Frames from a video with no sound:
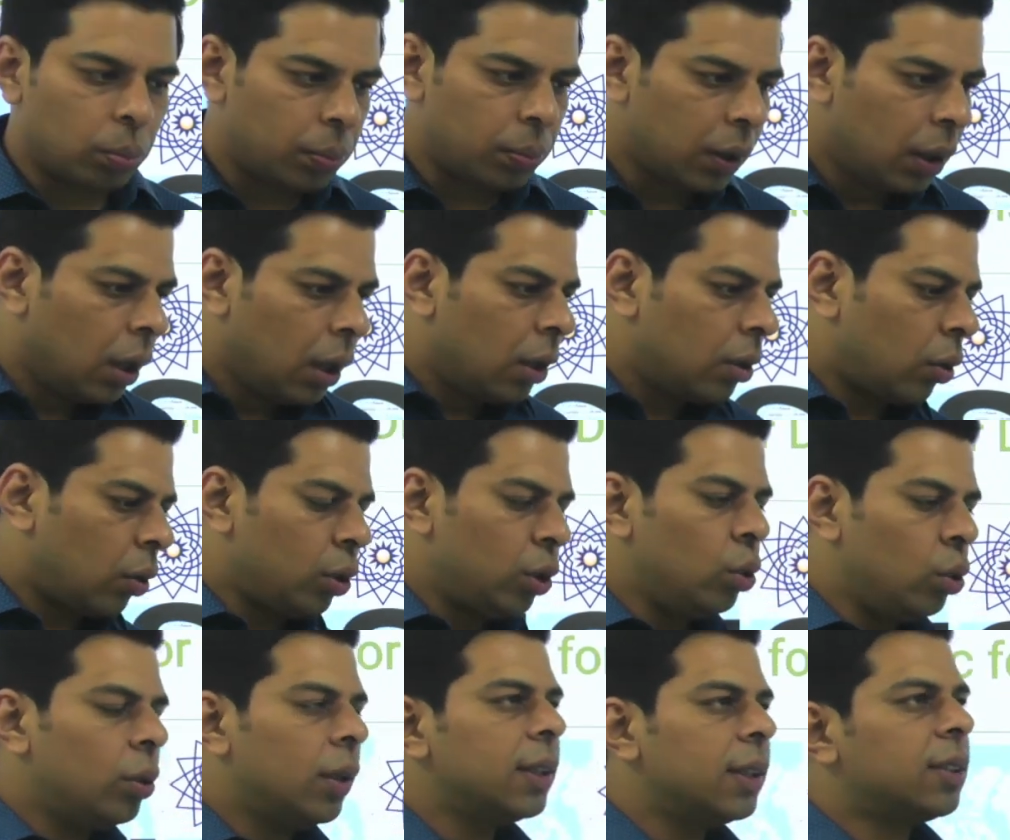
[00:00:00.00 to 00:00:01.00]
Now nuclear
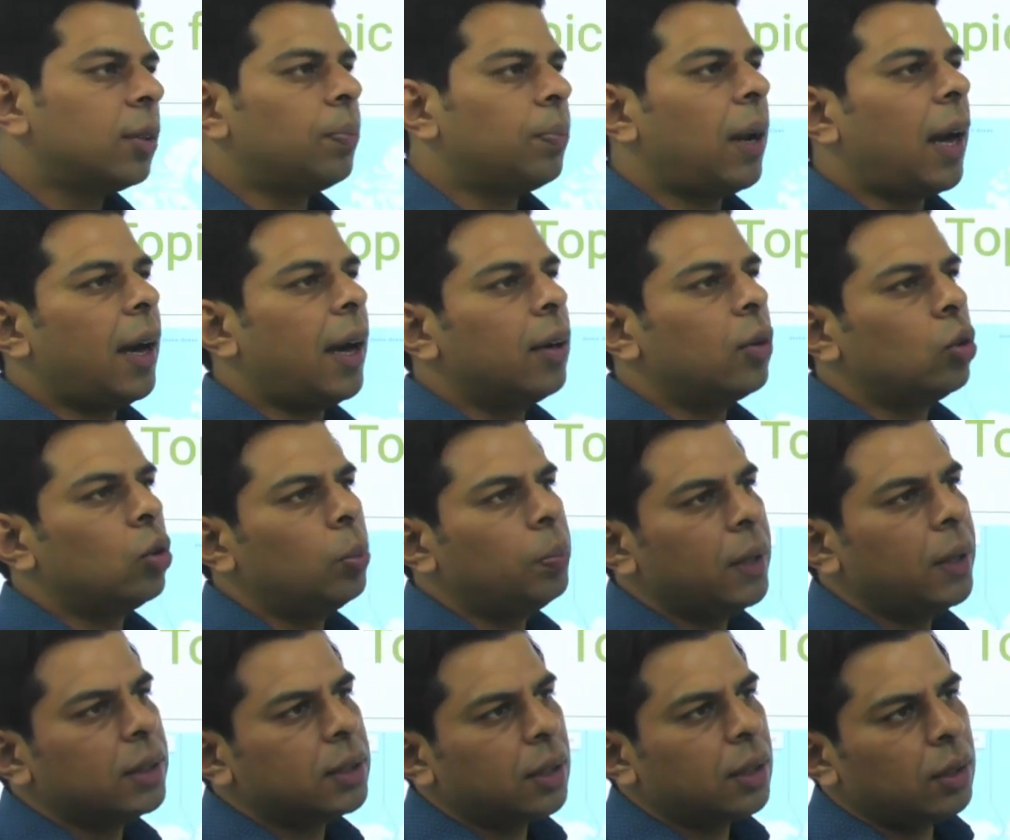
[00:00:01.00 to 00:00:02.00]
supplier group is a,
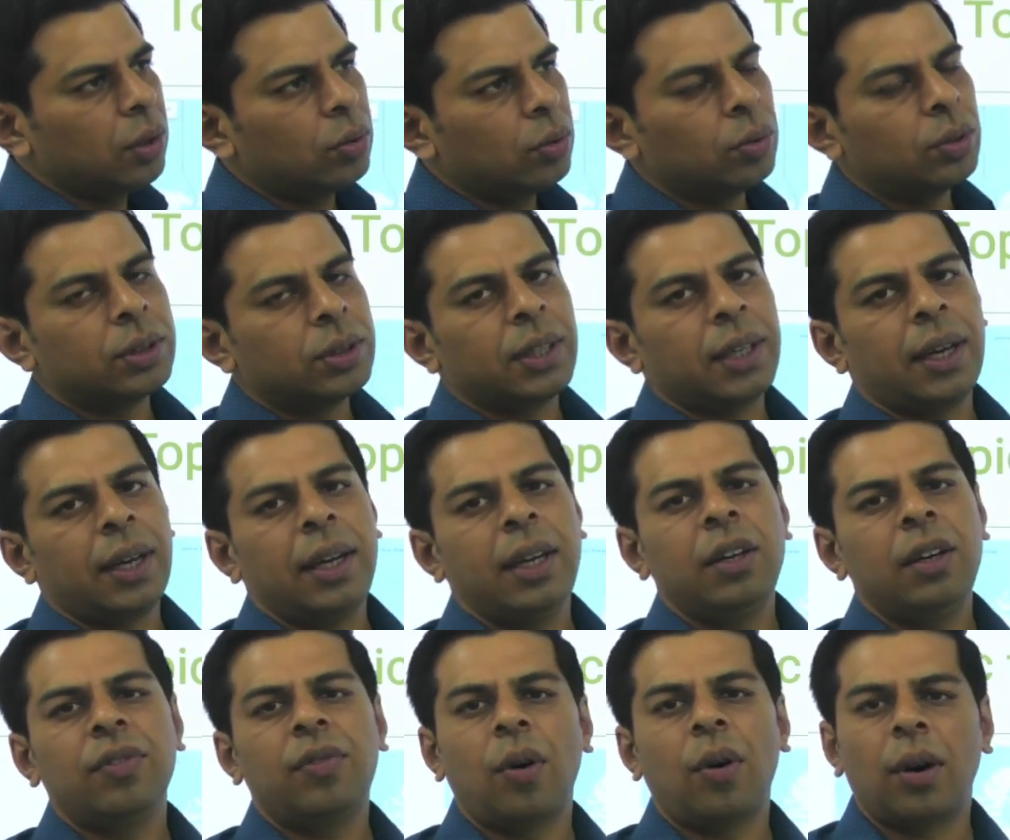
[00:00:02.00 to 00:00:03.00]
you could say,
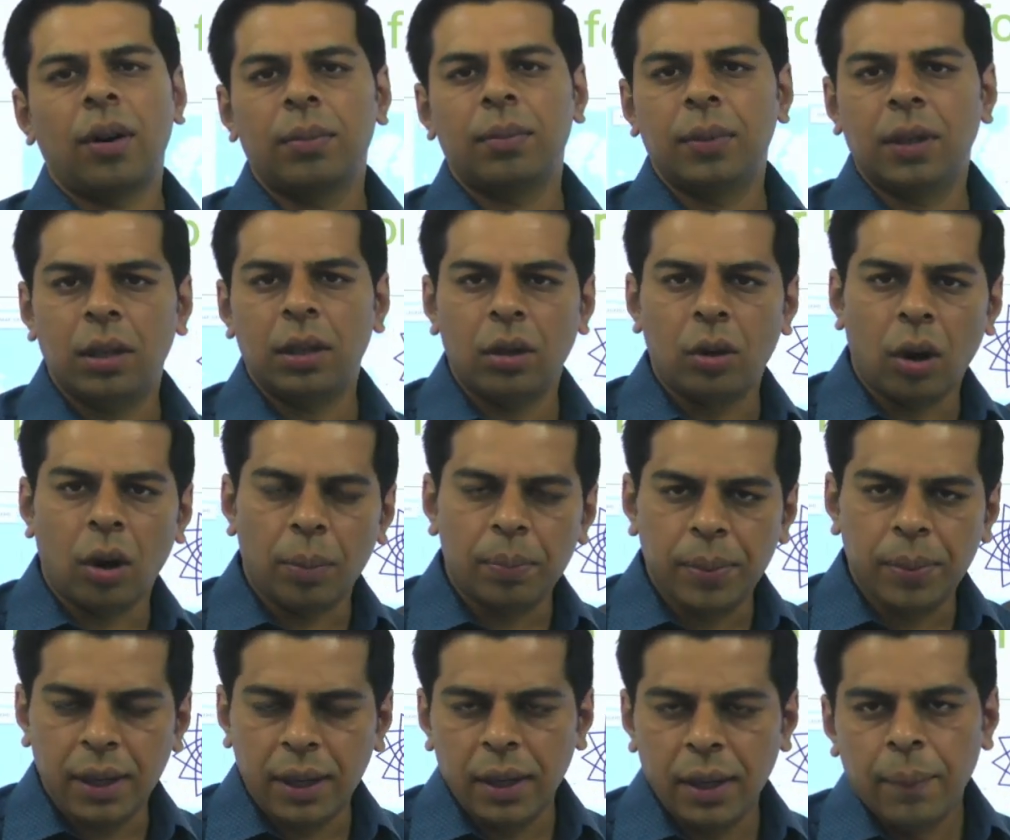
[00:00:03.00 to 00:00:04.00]
informal lobby.
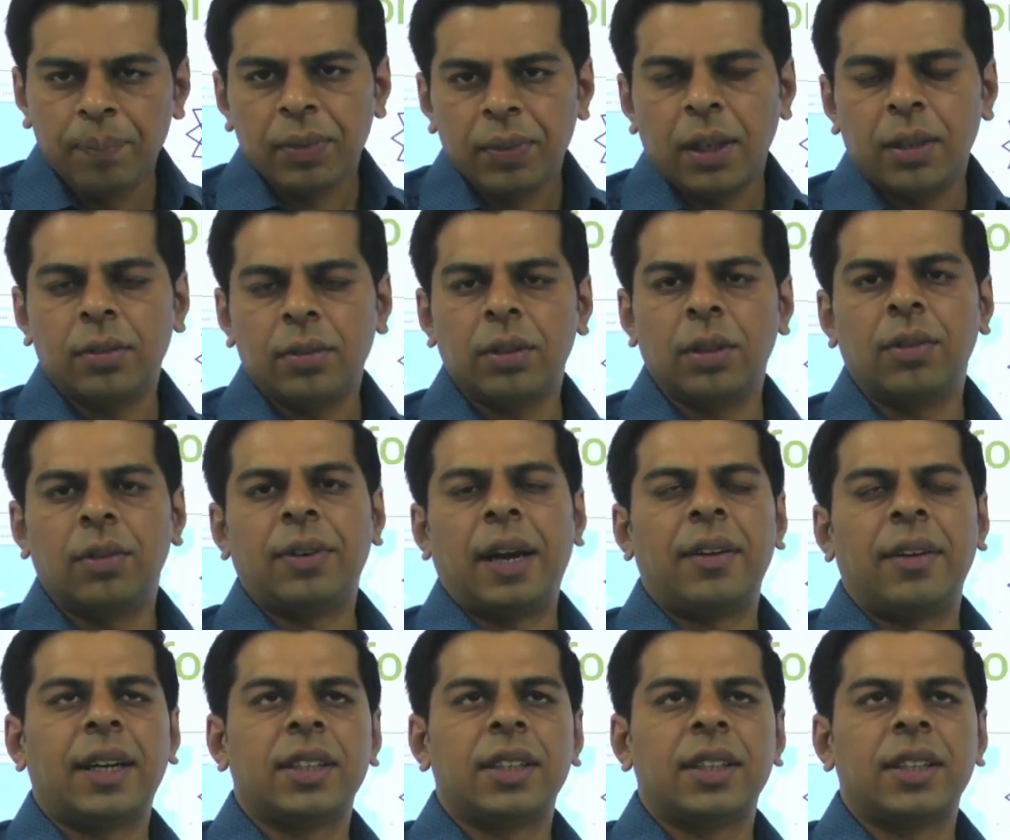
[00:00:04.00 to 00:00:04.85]
When I say